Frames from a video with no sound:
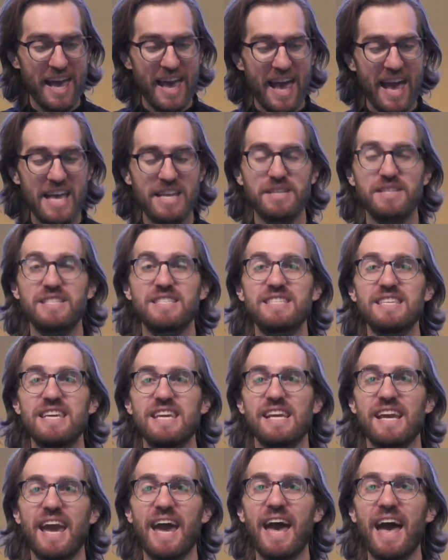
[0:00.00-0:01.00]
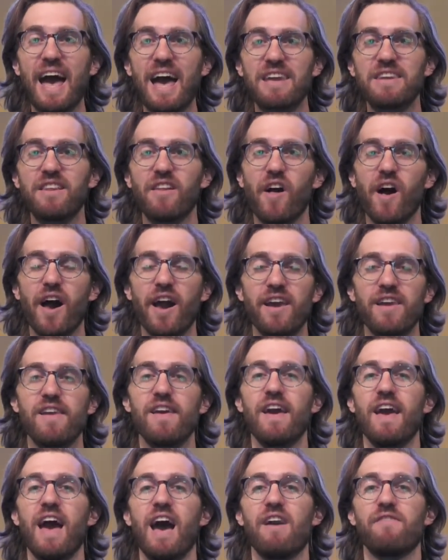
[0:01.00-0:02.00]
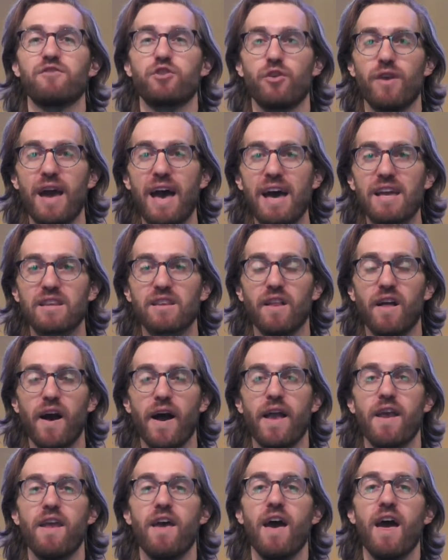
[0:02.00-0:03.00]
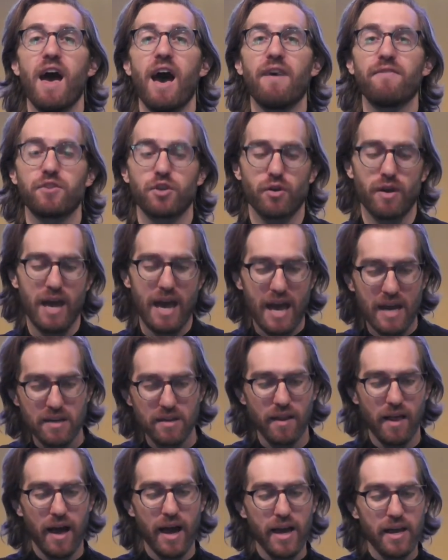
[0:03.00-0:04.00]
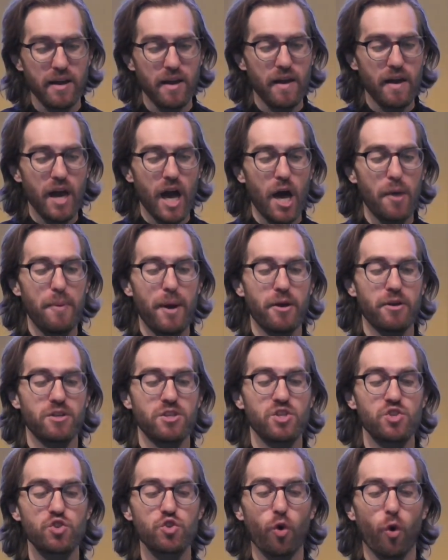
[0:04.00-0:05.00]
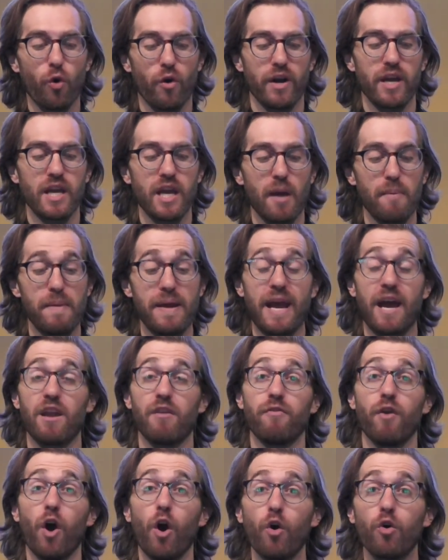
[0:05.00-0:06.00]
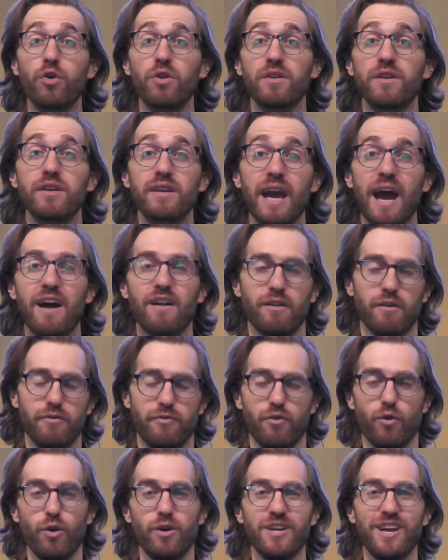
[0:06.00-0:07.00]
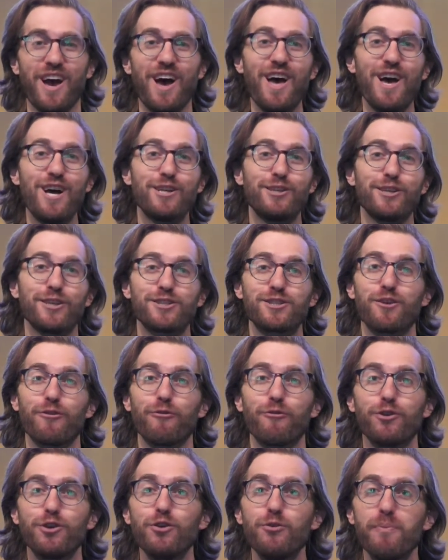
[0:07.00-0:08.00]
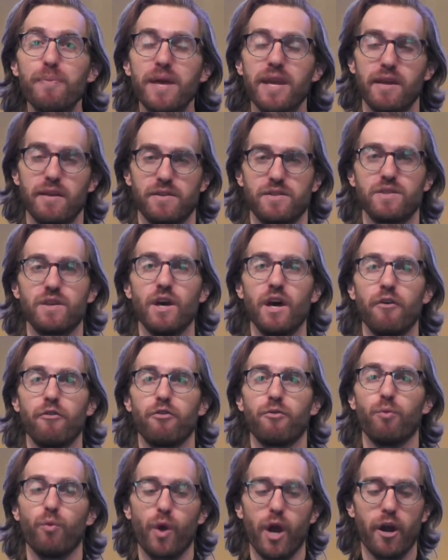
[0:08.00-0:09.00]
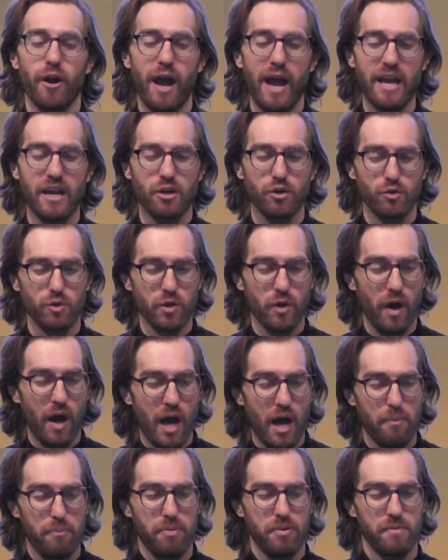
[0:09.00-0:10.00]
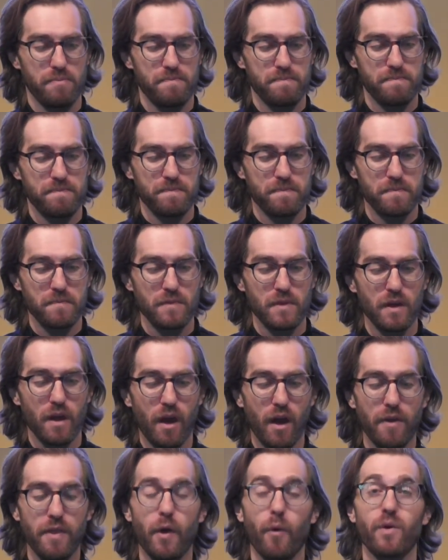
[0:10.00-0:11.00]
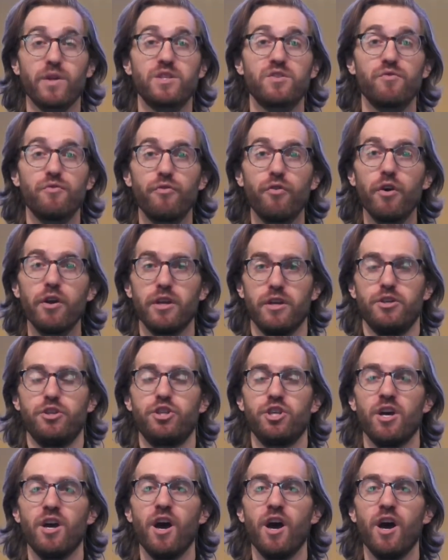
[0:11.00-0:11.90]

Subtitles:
and seeing headline after headline after headline about a story coming out of Oakland, California, just a few minutes from where I grew up. There was footage